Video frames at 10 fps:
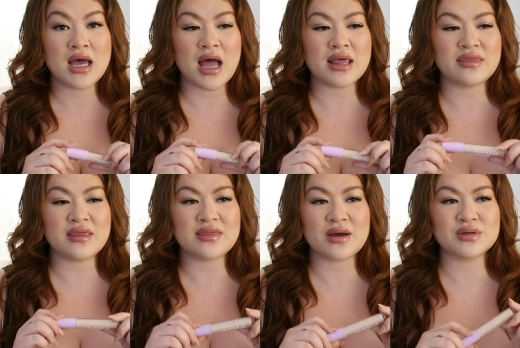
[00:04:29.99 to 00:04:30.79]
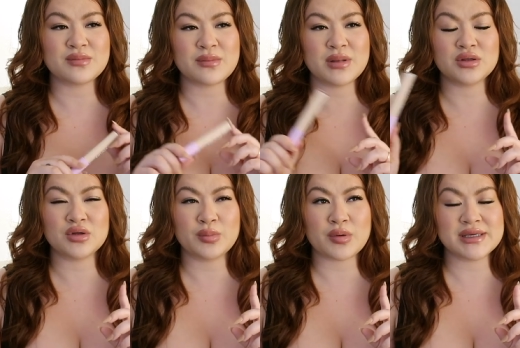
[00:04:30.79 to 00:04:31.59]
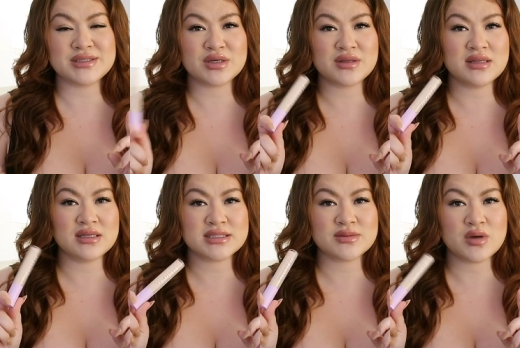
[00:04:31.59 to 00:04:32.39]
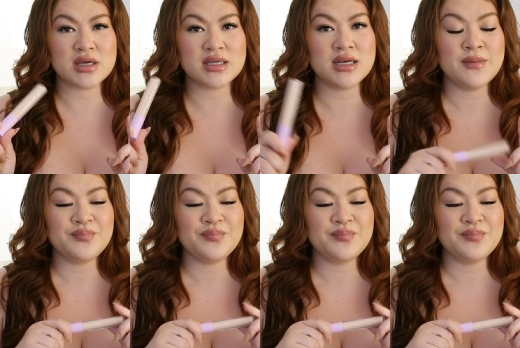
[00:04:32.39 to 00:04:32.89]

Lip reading: I think that one might be a little pricier than this one.